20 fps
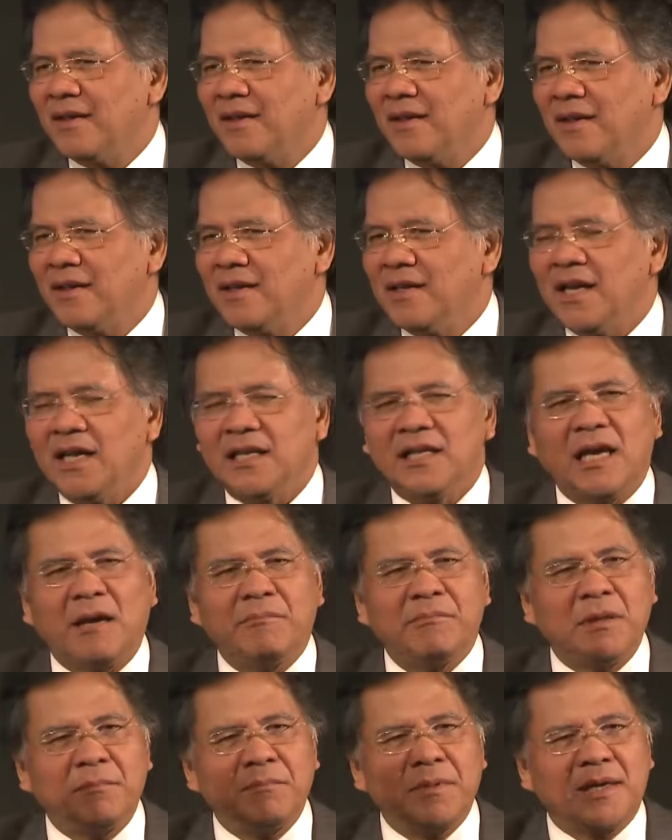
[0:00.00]
Yet they
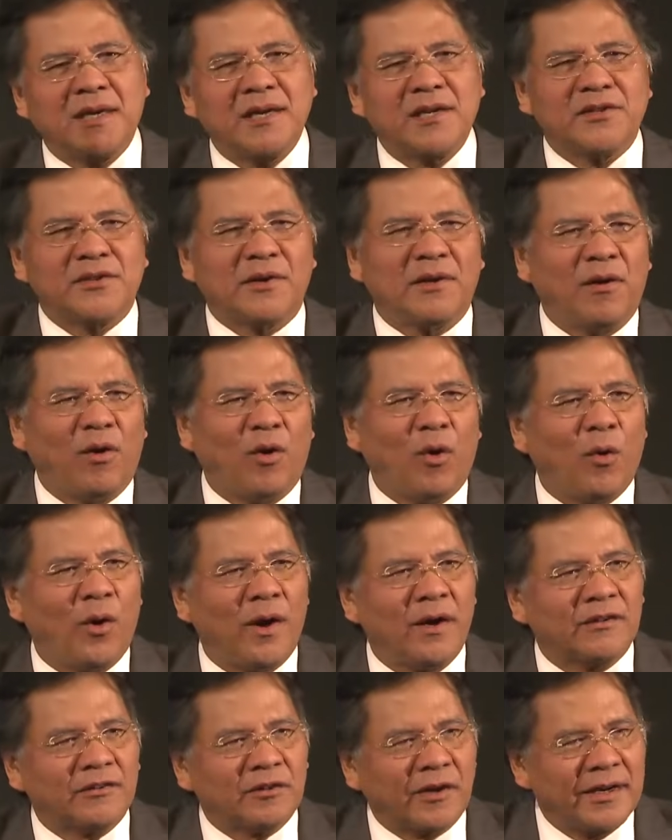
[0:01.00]
have the biggest
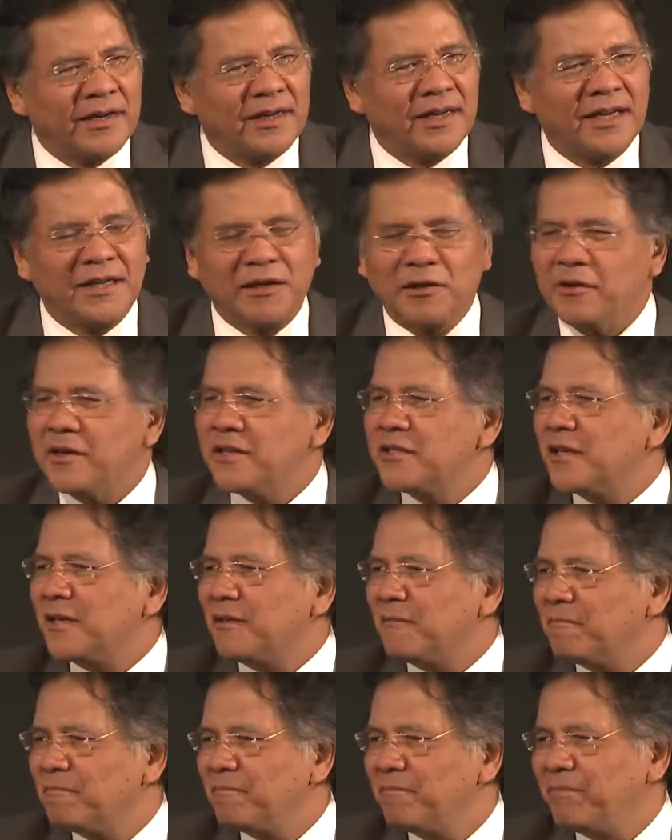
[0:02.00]
oil trading in the
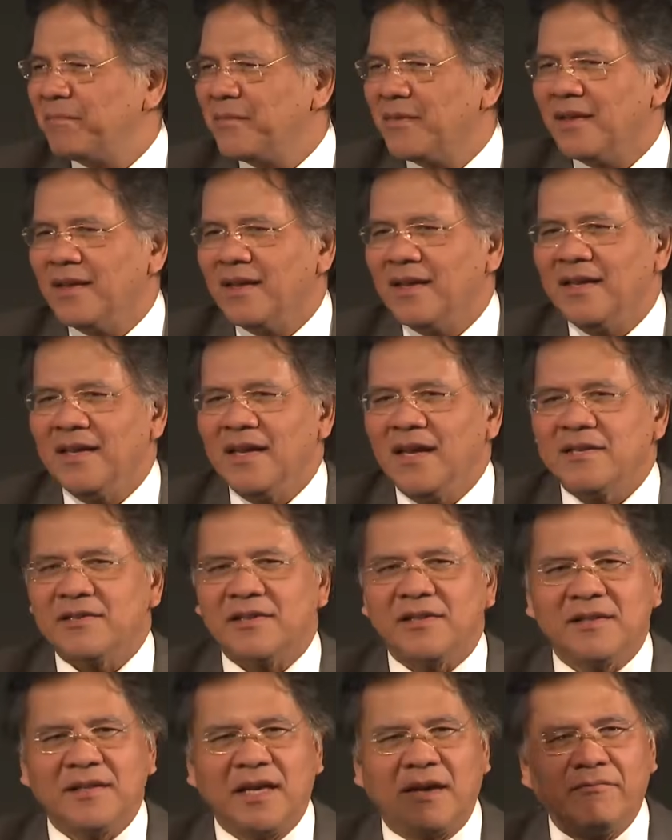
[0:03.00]
region. Yes,
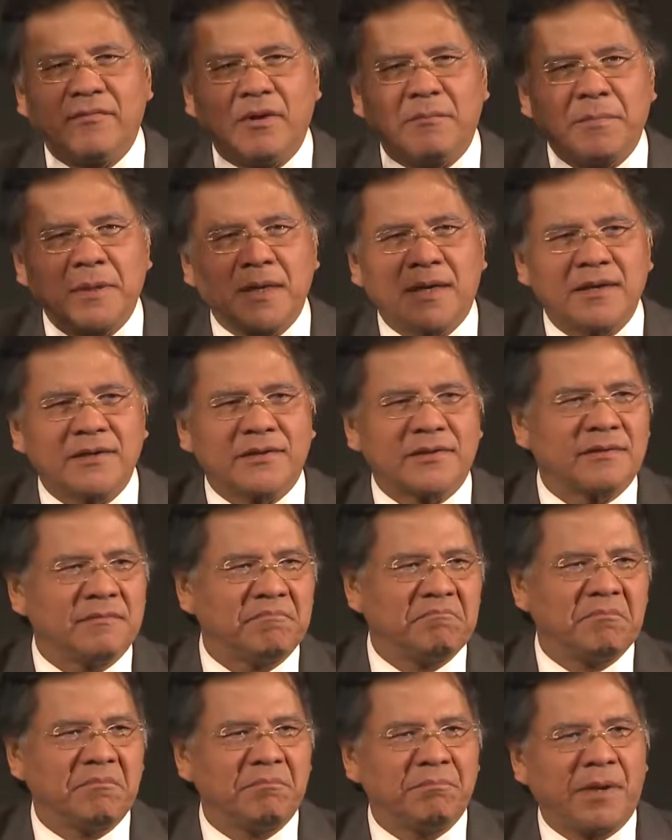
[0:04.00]
they have the biggest
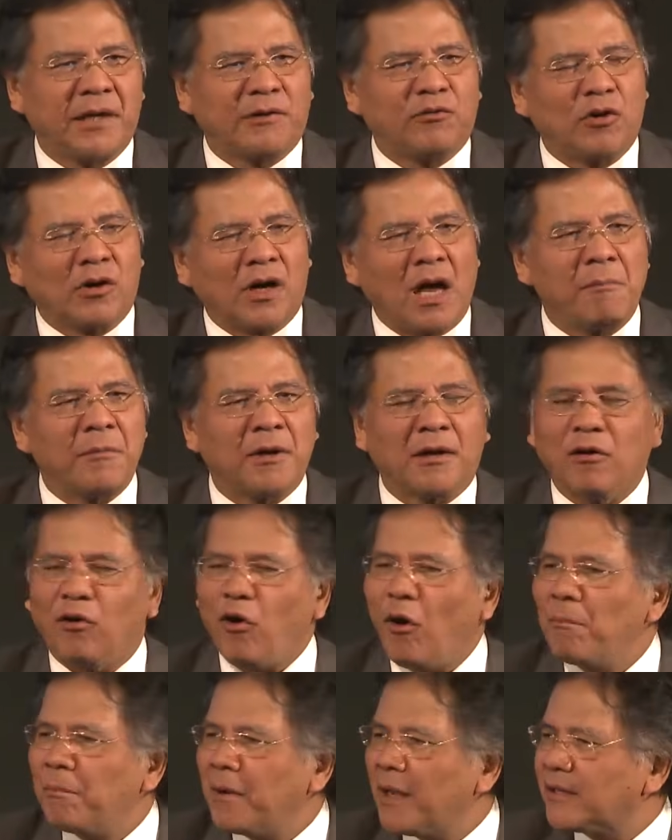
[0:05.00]
petrochemical
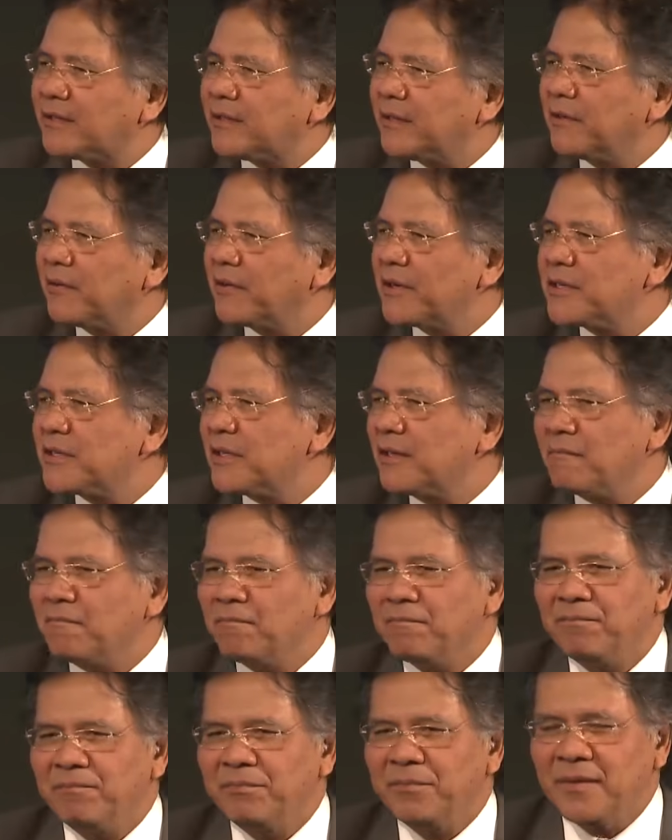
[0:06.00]
complex in the region.
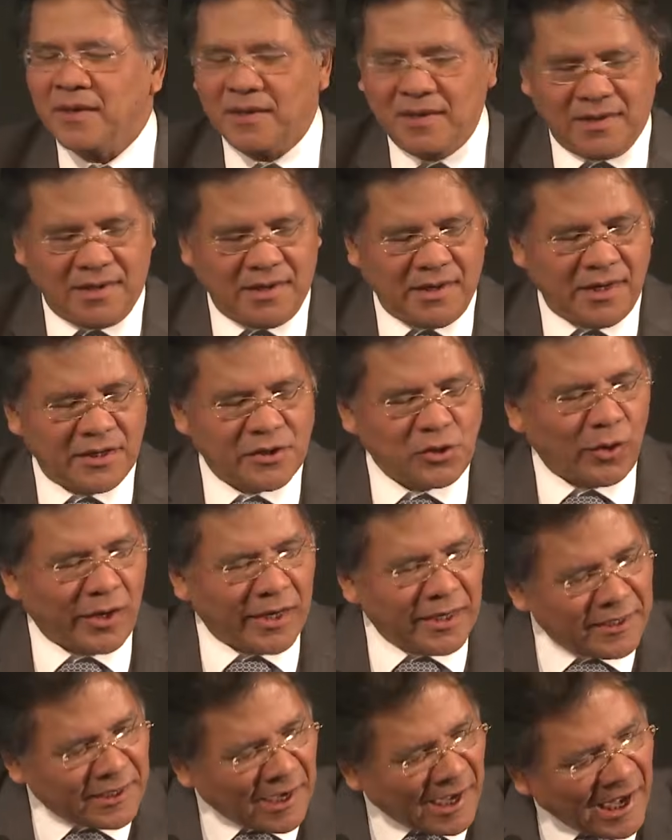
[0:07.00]
So
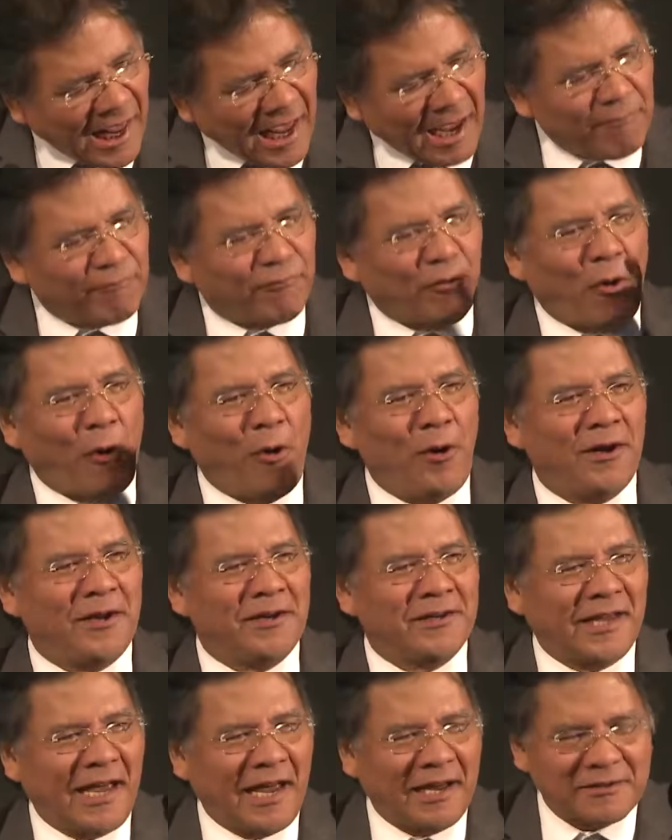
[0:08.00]
in the lab, oil
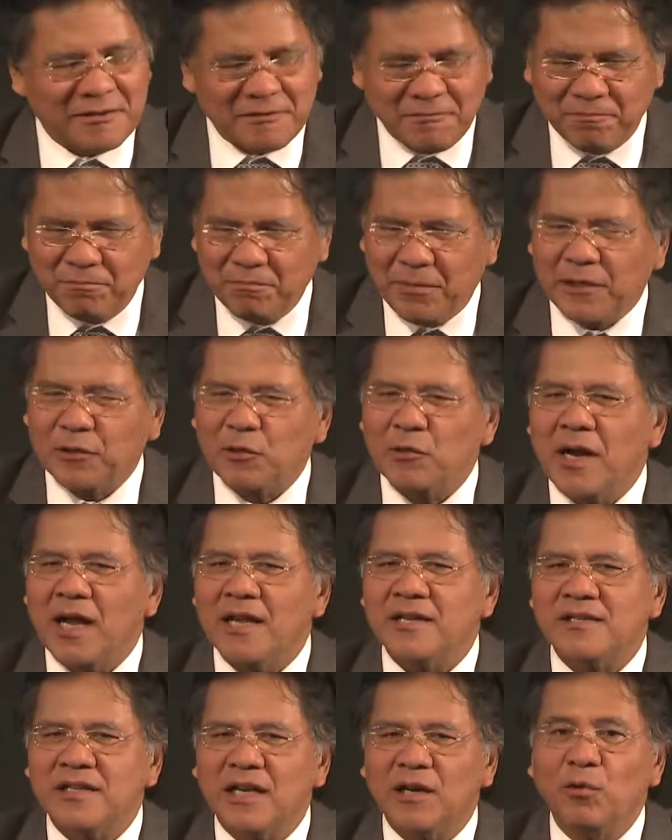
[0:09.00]
and gas,
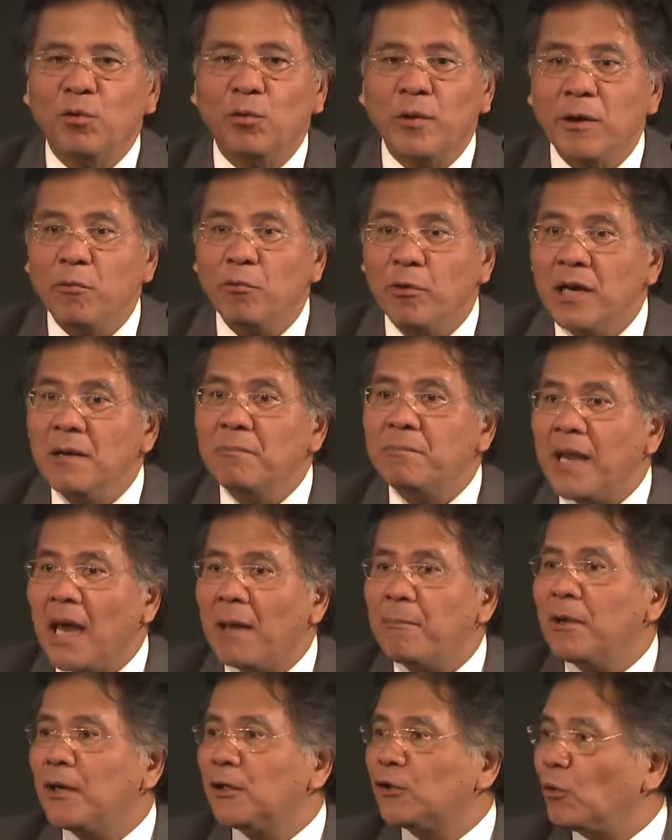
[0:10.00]
Petronas said, we will be
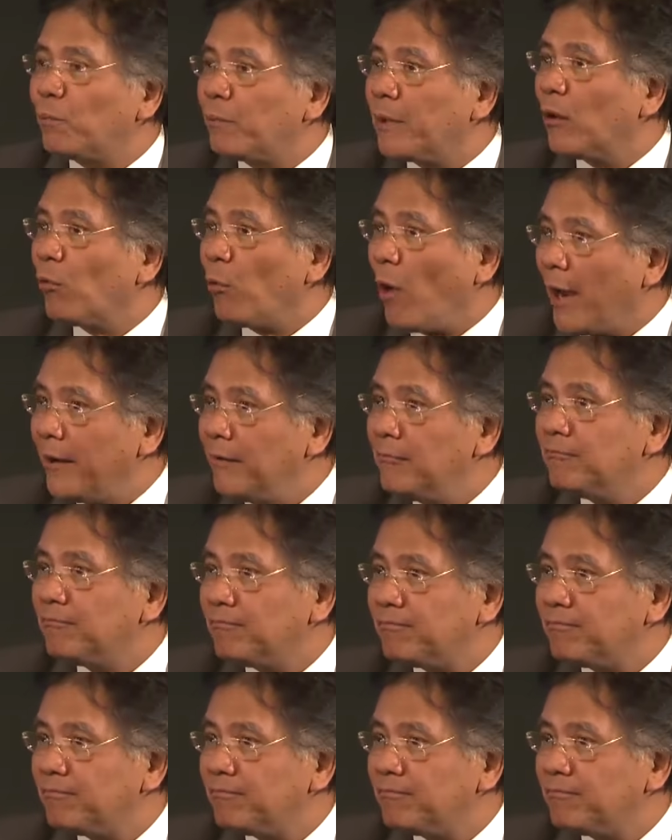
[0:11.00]
able to build one,